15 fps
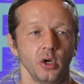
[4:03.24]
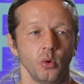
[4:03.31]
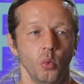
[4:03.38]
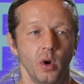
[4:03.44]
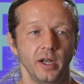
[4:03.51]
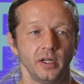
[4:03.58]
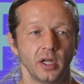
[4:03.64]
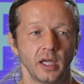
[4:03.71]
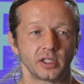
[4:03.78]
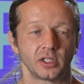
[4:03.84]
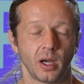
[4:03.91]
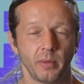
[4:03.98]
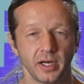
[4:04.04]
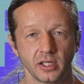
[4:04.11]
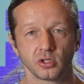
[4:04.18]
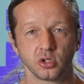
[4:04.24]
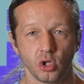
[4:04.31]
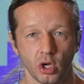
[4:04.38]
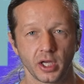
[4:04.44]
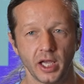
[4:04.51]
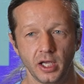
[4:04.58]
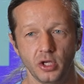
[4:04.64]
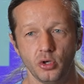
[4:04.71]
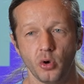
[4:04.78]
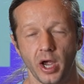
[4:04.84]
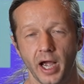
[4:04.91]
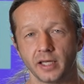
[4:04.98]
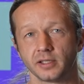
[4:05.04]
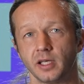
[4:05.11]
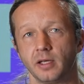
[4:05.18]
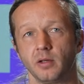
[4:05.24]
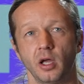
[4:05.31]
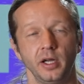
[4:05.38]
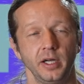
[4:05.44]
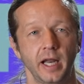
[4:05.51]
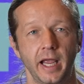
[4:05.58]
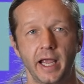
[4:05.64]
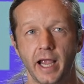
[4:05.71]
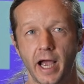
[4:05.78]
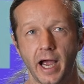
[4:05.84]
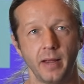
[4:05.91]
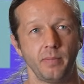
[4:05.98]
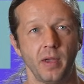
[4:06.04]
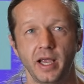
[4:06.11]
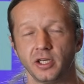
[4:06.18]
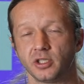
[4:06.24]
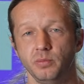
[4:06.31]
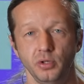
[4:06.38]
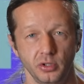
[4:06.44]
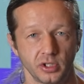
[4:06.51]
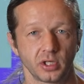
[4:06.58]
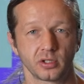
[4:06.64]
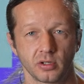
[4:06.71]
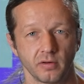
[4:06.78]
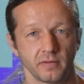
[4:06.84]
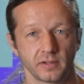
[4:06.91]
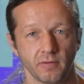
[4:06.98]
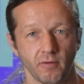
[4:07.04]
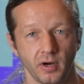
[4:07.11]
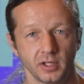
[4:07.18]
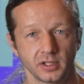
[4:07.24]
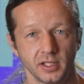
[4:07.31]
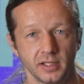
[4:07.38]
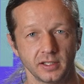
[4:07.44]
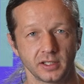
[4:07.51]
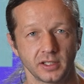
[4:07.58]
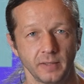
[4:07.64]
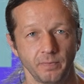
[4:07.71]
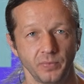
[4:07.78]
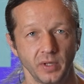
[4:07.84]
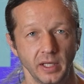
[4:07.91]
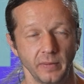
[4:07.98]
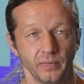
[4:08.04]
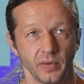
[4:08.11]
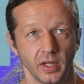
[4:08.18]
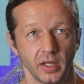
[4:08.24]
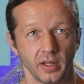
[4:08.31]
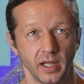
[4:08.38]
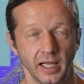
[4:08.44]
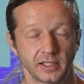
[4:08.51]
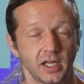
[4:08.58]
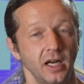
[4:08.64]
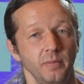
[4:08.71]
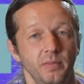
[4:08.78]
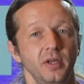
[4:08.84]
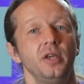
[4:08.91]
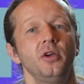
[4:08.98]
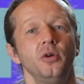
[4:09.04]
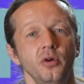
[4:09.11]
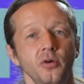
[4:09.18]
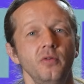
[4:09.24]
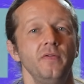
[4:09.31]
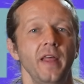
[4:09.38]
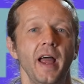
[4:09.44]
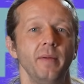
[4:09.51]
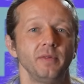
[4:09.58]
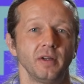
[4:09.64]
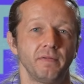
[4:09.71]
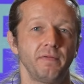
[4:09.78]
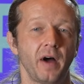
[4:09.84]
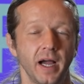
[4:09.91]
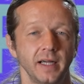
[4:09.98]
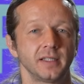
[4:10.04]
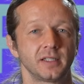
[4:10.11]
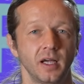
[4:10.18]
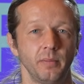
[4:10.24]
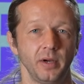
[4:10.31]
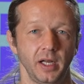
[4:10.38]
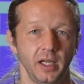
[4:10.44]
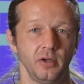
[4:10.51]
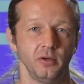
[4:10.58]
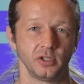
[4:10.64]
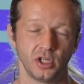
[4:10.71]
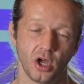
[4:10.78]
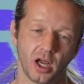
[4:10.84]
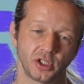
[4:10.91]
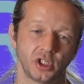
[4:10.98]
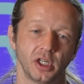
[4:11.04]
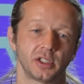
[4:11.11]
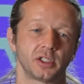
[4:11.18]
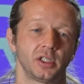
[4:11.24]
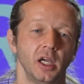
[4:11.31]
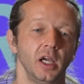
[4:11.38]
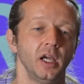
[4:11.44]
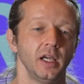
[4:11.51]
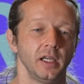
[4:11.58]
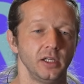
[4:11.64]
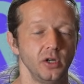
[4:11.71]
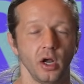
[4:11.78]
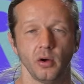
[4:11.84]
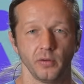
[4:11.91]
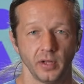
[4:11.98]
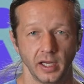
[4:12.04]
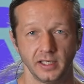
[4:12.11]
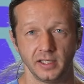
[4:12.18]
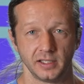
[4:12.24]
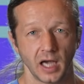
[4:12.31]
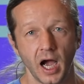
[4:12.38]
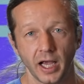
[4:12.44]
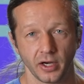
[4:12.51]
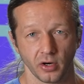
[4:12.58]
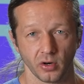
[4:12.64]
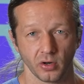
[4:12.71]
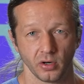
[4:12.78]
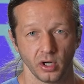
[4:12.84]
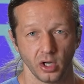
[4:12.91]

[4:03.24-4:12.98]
when somebody's looking who has like an A I-based music service, for instance, it's gonna behoove them to find somebody who's not just, you know, a designer,